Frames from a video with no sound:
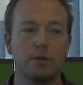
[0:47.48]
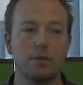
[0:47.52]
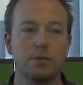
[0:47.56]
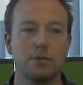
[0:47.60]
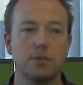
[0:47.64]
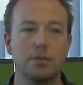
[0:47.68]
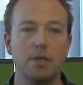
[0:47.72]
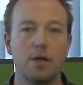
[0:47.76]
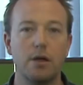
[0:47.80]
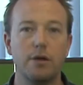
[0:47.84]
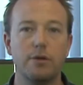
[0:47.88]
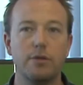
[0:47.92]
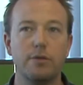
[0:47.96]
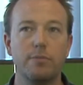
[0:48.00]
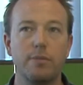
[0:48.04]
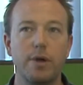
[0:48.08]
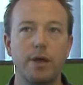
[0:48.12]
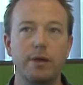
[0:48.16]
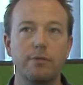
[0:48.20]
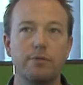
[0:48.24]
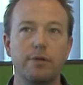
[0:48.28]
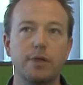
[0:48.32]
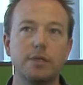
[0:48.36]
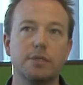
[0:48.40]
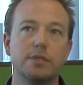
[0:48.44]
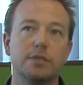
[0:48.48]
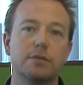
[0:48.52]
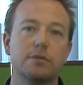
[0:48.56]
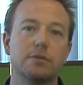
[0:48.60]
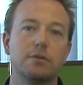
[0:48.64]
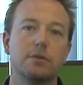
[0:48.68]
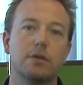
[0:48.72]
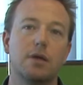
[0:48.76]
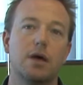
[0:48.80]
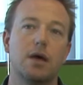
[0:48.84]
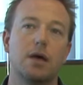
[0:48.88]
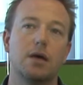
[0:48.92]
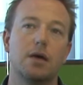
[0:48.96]
So the main
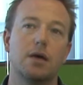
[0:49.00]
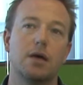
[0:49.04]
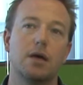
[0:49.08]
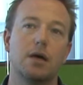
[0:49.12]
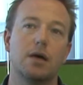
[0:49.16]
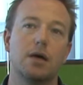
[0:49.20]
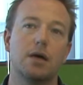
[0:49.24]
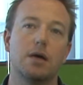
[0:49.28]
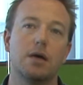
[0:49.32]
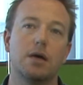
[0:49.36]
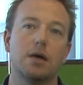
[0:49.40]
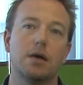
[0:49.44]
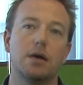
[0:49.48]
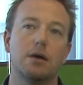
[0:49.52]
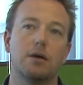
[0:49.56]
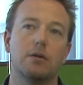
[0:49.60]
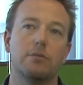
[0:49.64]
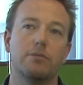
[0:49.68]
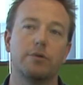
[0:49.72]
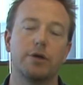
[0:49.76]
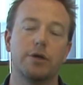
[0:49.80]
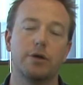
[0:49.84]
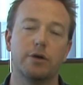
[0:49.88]
reason we